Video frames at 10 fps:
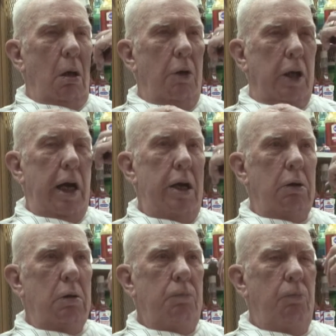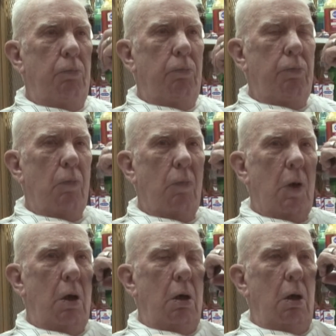The Gato,
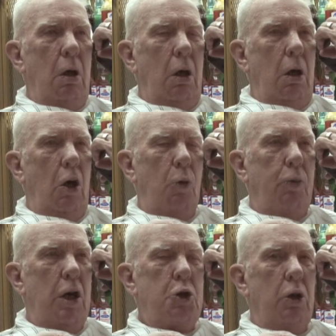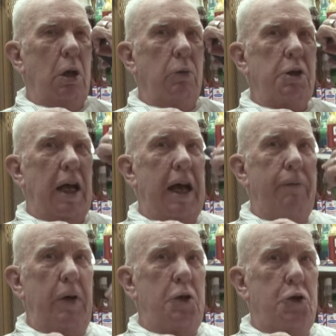her pressure hull was a
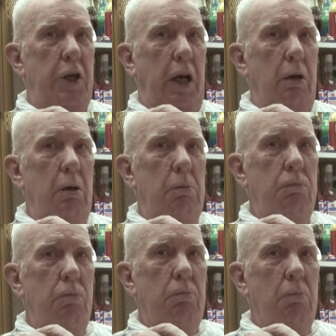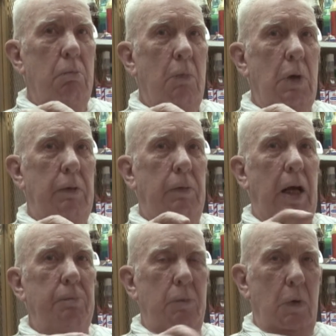half inch thick of
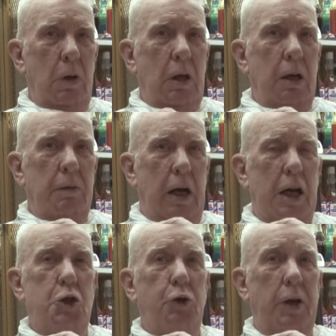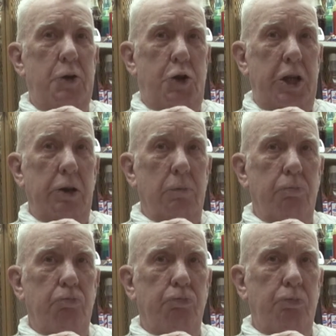high strength steel.
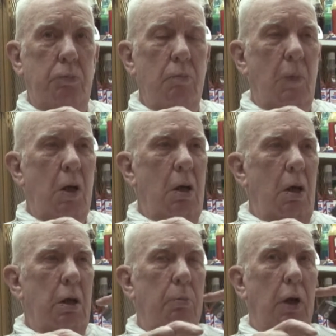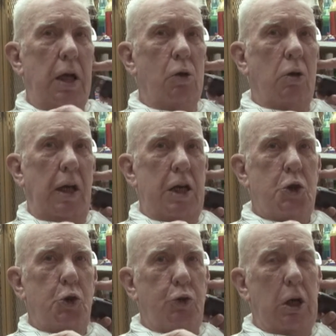The Baleo class
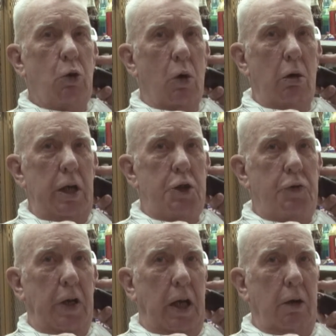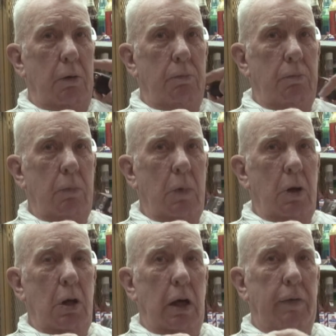was three quarter inch thick
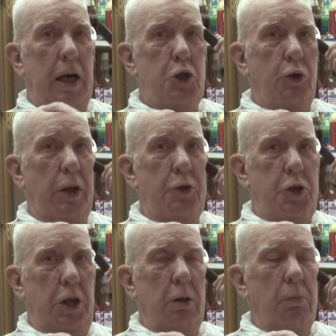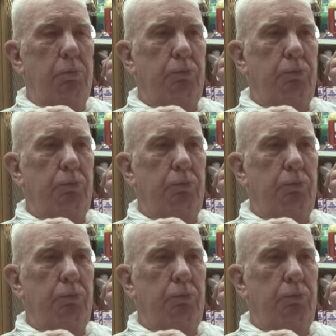of high-strength steel.